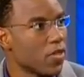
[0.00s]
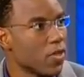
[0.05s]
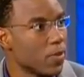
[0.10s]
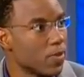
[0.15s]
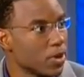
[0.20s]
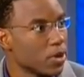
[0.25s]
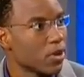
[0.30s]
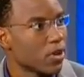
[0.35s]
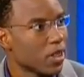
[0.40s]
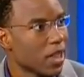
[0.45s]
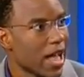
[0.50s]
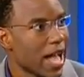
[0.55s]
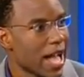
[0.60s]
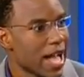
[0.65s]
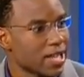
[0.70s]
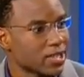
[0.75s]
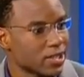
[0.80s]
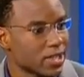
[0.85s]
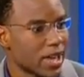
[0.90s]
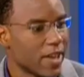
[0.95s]
the middle
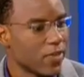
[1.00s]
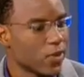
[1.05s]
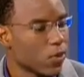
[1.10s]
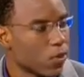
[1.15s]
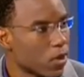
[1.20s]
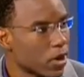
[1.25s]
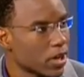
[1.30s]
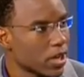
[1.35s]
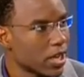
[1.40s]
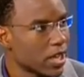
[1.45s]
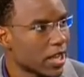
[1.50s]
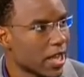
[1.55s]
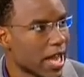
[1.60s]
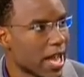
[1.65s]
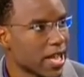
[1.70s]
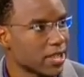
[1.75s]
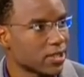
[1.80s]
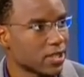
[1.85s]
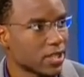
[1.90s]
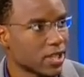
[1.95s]
class and the working
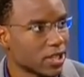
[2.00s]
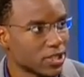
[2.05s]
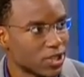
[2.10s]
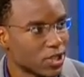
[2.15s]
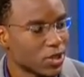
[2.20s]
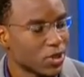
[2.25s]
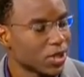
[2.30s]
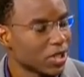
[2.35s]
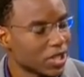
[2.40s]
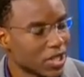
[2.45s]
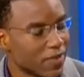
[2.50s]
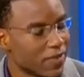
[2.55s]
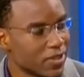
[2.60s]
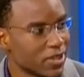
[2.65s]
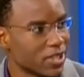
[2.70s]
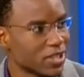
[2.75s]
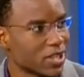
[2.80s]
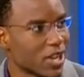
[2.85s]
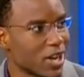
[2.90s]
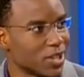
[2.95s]
class continue to live
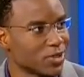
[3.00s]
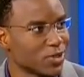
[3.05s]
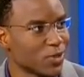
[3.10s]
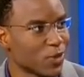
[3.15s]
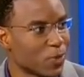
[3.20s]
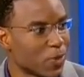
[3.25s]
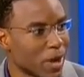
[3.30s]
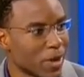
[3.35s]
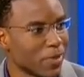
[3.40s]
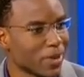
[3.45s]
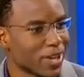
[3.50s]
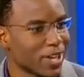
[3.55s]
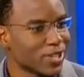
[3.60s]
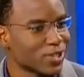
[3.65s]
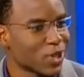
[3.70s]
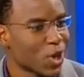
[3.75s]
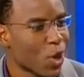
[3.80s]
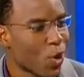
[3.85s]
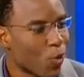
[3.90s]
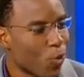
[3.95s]
in this country.
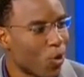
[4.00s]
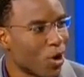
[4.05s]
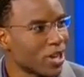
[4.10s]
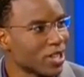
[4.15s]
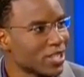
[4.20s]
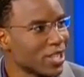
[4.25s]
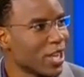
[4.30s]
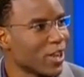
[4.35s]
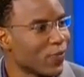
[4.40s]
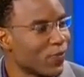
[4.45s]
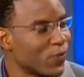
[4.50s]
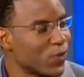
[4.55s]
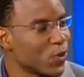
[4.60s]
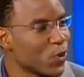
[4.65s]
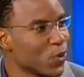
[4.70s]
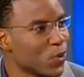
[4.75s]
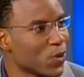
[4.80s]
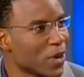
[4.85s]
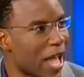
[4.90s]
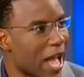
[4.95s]
Republicans want to take
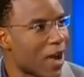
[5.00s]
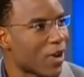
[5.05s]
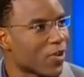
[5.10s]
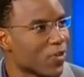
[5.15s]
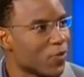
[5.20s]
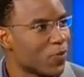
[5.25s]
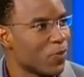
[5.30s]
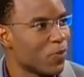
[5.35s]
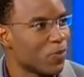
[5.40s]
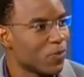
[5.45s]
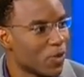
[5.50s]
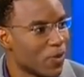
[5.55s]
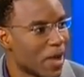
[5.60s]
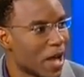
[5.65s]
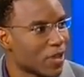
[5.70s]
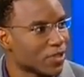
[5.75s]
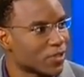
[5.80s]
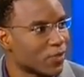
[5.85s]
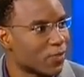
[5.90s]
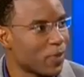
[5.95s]
food out of the
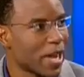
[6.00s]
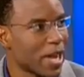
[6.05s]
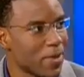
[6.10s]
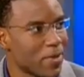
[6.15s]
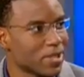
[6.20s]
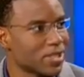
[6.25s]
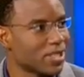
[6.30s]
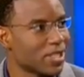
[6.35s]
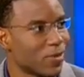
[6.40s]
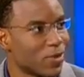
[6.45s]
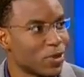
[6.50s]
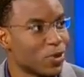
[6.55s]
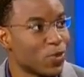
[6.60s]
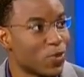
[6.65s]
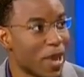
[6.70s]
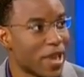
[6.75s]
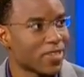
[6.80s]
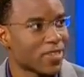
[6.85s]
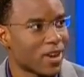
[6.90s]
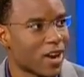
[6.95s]
mouths of babies, and then when you
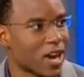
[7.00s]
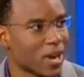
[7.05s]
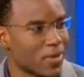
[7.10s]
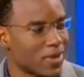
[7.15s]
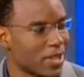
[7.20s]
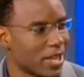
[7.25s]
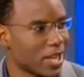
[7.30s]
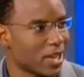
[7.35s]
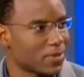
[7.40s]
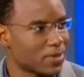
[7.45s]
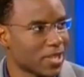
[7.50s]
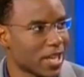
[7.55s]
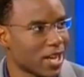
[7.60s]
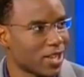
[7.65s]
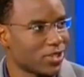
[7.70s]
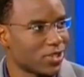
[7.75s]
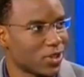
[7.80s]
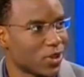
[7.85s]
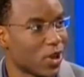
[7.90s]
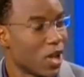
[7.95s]
make that argument, they get upset
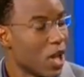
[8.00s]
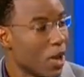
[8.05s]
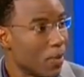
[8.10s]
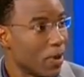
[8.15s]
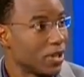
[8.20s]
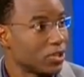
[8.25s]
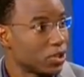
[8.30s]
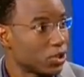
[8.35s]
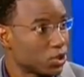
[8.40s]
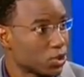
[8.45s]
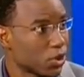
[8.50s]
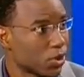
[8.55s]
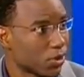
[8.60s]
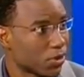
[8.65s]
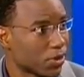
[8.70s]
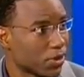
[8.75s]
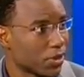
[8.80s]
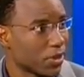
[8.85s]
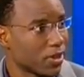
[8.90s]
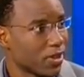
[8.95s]
at you. But it's the truth.